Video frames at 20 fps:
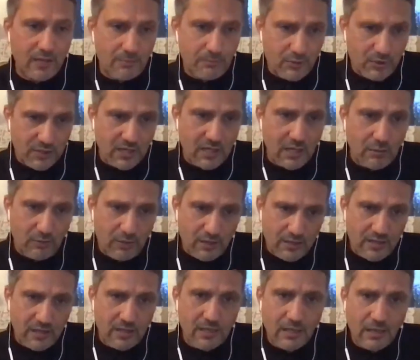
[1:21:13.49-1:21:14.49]
In particular, I
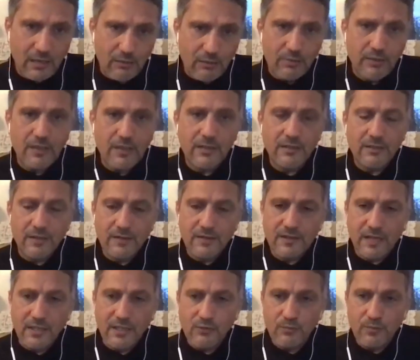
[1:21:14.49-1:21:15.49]
want to
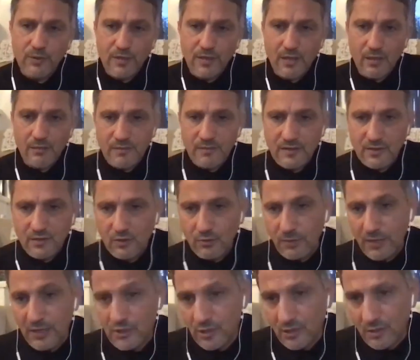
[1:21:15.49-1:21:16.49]
discuss with him the
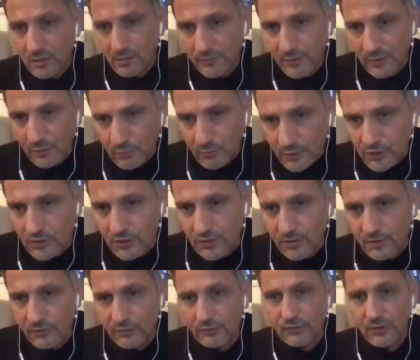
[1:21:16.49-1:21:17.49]
situation of the
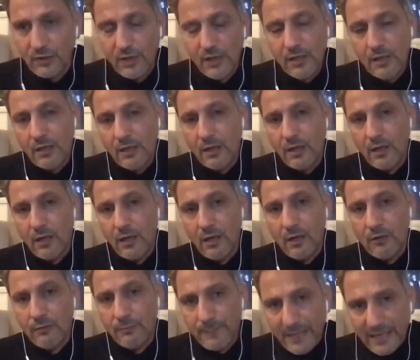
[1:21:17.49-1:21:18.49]
Christians
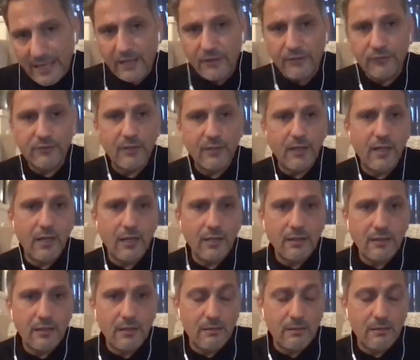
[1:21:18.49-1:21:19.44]
of Palestine,